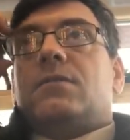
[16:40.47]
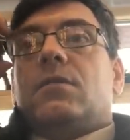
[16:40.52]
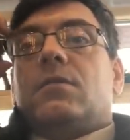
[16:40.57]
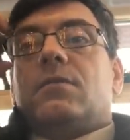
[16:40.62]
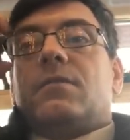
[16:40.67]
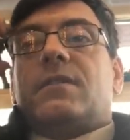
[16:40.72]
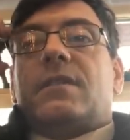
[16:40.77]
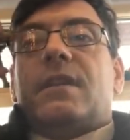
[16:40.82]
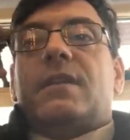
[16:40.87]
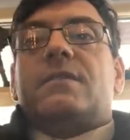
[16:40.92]

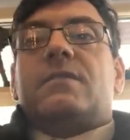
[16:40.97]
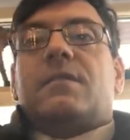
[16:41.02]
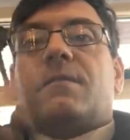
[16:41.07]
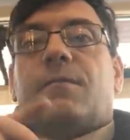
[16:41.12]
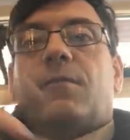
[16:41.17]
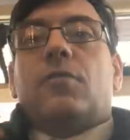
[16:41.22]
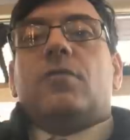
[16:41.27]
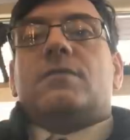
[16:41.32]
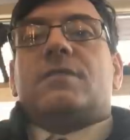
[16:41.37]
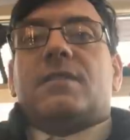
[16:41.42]
So there's
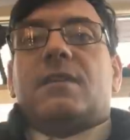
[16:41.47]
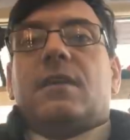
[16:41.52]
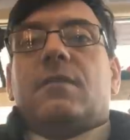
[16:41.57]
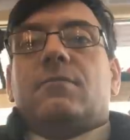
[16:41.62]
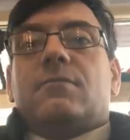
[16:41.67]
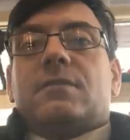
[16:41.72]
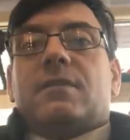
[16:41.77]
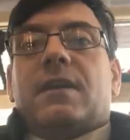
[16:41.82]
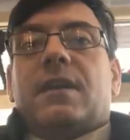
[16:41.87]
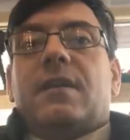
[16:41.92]
the first
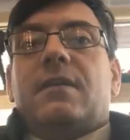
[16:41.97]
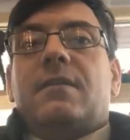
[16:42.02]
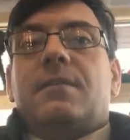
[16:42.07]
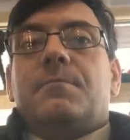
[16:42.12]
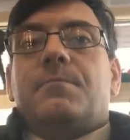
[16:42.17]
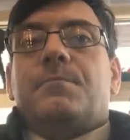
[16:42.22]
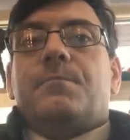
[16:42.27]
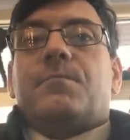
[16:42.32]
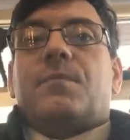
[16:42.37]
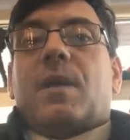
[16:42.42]
thousand
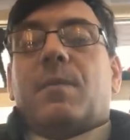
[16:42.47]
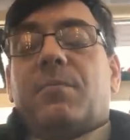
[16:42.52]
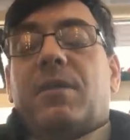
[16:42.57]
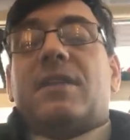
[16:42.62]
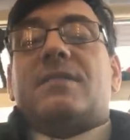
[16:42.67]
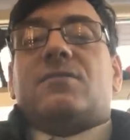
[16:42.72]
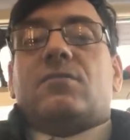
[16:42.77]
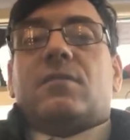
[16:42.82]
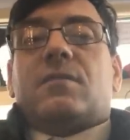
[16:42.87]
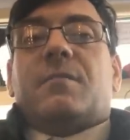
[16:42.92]
in.
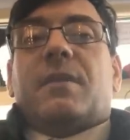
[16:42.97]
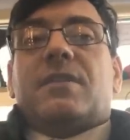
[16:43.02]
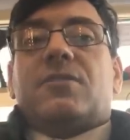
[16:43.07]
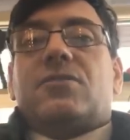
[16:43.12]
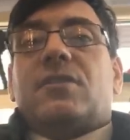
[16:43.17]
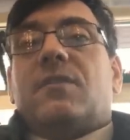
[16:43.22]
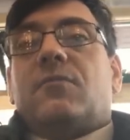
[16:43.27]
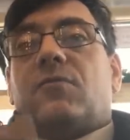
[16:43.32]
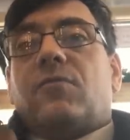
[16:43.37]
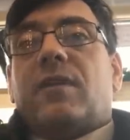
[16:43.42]
Plus, not to
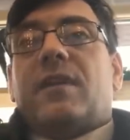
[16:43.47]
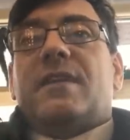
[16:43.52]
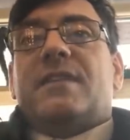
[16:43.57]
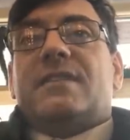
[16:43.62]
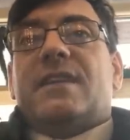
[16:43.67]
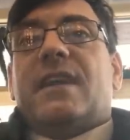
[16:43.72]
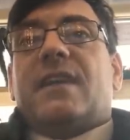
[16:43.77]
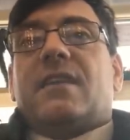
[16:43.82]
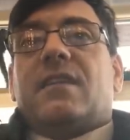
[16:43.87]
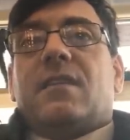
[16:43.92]
mention, I've
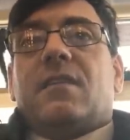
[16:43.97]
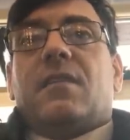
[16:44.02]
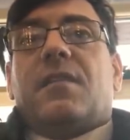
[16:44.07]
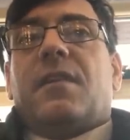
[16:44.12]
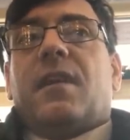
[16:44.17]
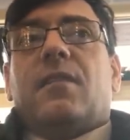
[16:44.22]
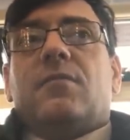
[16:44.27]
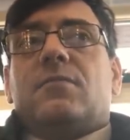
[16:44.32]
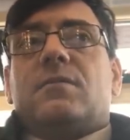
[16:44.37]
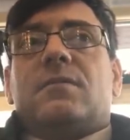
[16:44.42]
already taken a
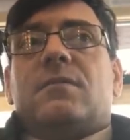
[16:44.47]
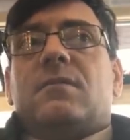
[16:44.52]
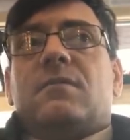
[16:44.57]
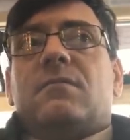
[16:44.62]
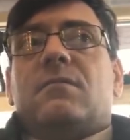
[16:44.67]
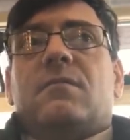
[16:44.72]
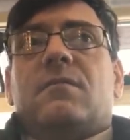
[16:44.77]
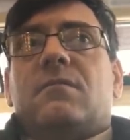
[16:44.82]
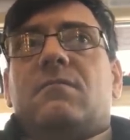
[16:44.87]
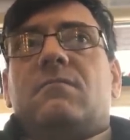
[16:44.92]

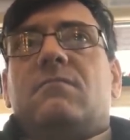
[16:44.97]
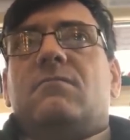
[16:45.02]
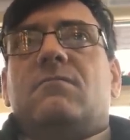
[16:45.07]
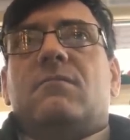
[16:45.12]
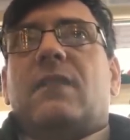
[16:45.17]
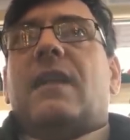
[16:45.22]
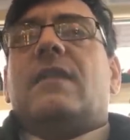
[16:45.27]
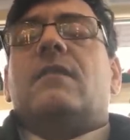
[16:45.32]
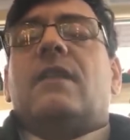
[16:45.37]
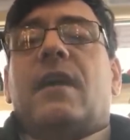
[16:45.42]
thousand,
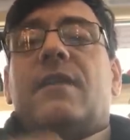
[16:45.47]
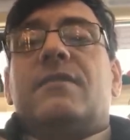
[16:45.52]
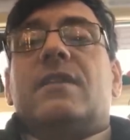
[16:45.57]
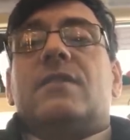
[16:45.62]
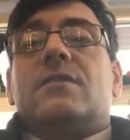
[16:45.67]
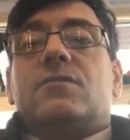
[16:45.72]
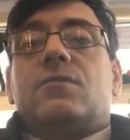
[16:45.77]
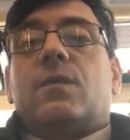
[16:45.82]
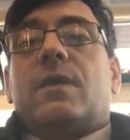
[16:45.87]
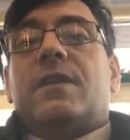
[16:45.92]
well, I've
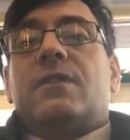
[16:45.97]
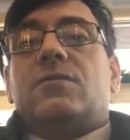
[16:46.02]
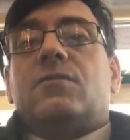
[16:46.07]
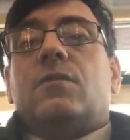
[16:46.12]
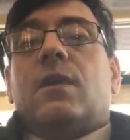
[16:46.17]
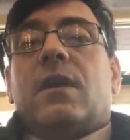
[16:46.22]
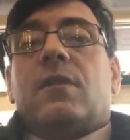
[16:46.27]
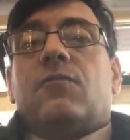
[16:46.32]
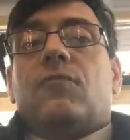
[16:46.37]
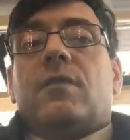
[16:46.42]
done
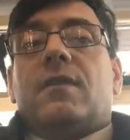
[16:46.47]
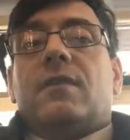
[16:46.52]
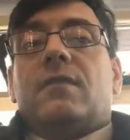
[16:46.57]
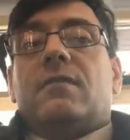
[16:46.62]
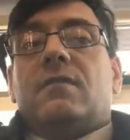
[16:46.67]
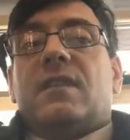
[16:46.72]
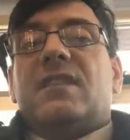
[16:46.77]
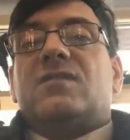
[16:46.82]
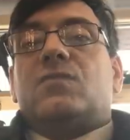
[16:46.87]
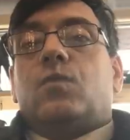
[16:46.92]
2,200
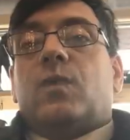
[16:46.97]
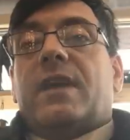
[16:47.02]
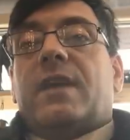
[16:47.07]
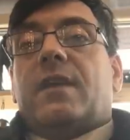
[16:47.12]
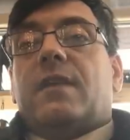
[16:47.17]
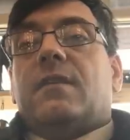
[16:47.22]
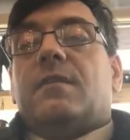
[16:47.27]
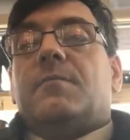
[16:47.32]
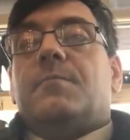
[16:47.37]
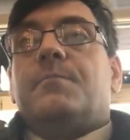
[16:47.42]
in this
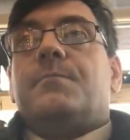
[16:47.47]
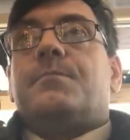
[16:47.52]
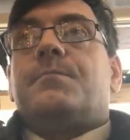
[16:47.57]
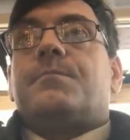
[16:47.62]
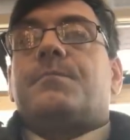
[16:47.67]
week.